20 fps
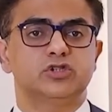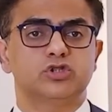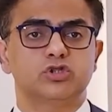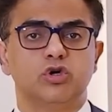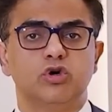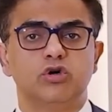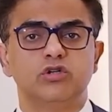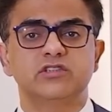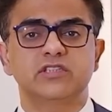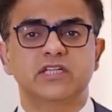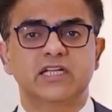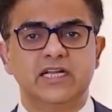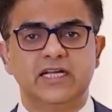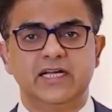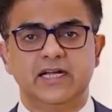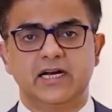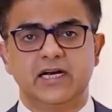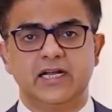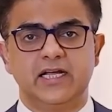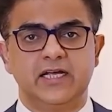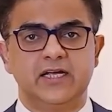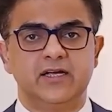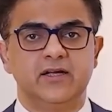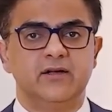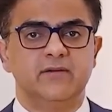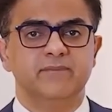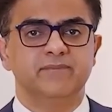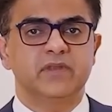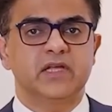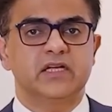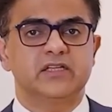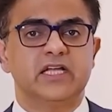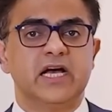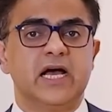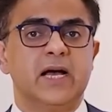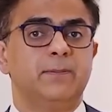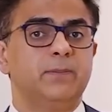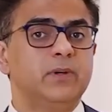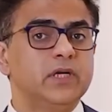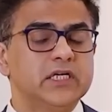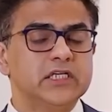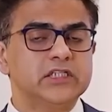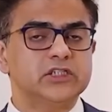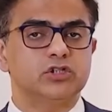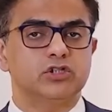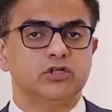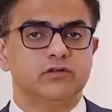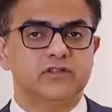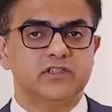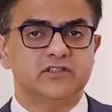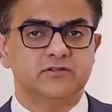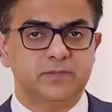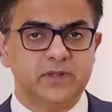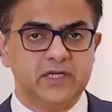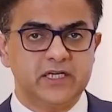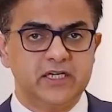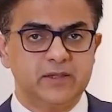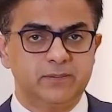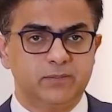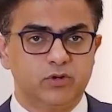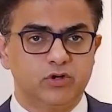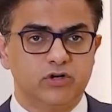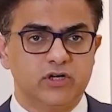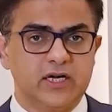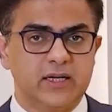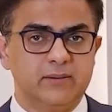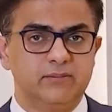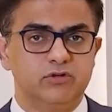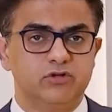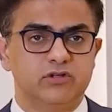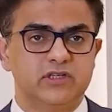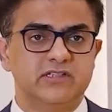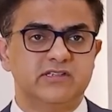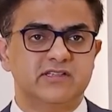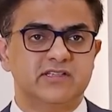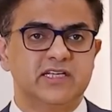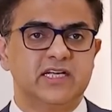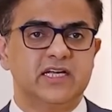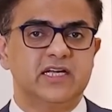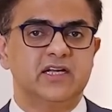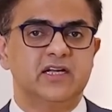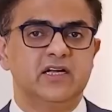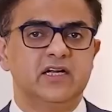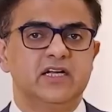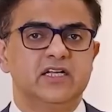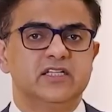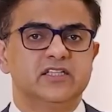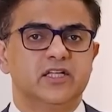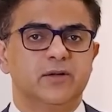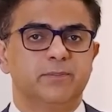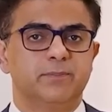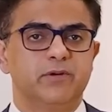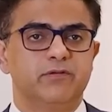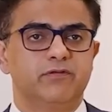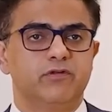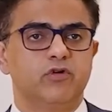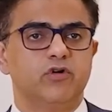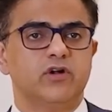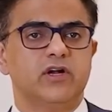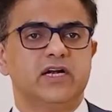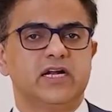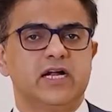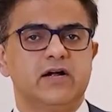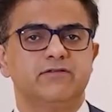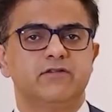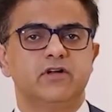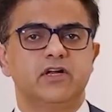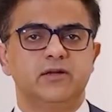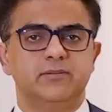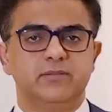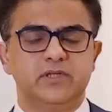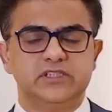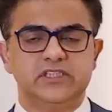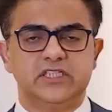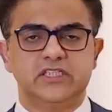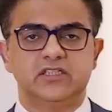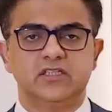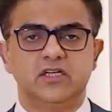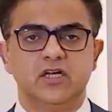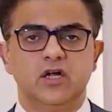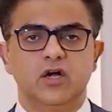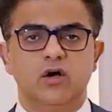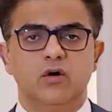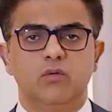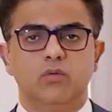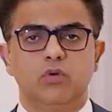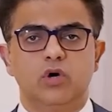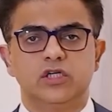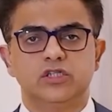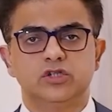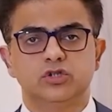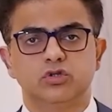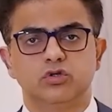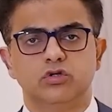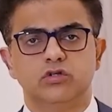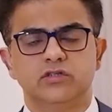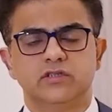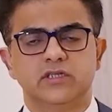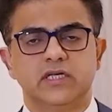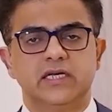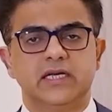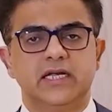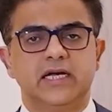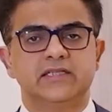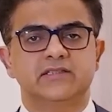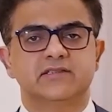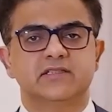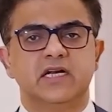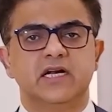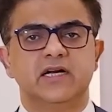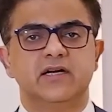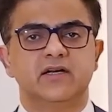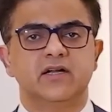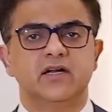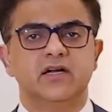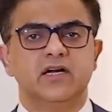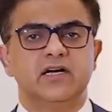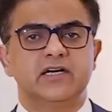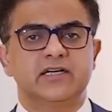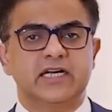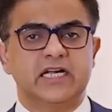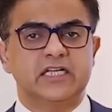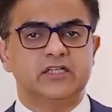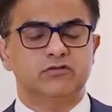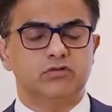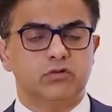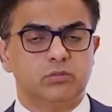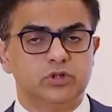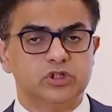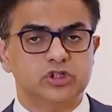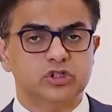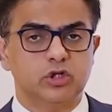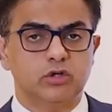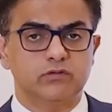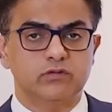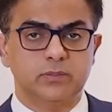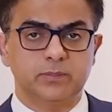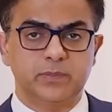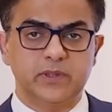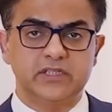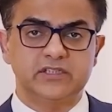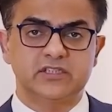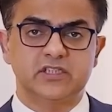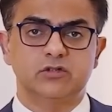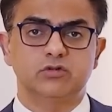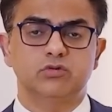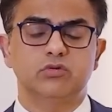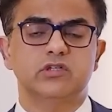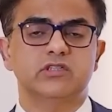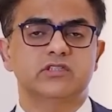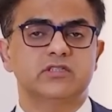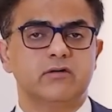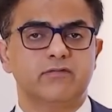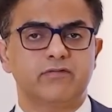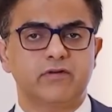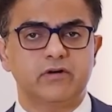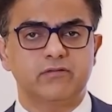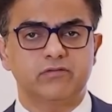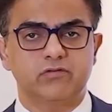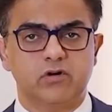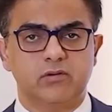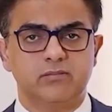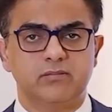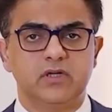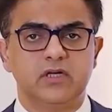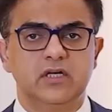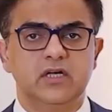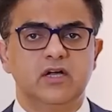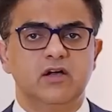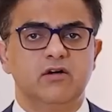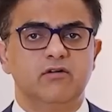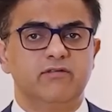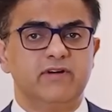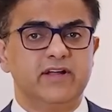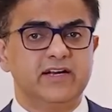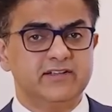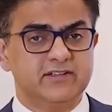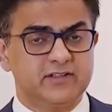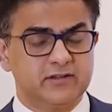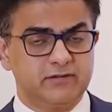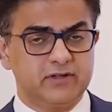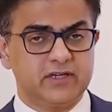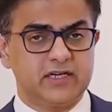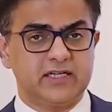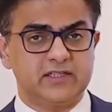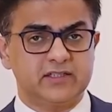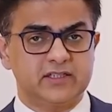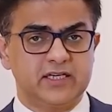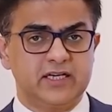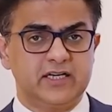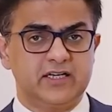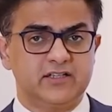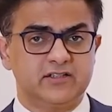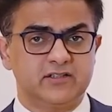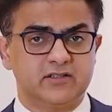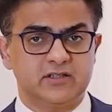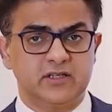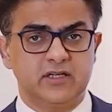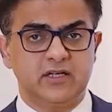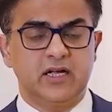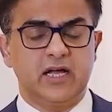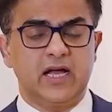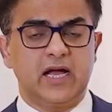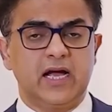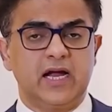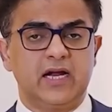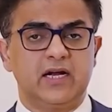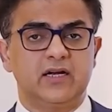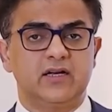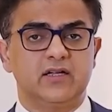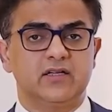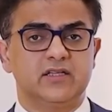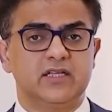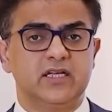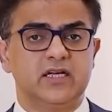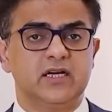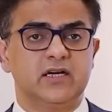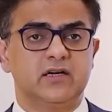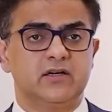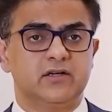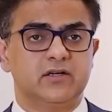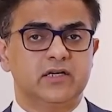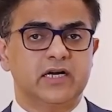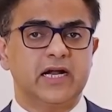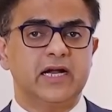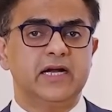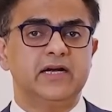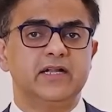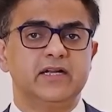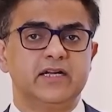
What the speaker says: shows clearly the application of the speed knee program. You can see the before and after images, what shows an excellent transformation of the patient who was suffering from very severe arthritis, and they tried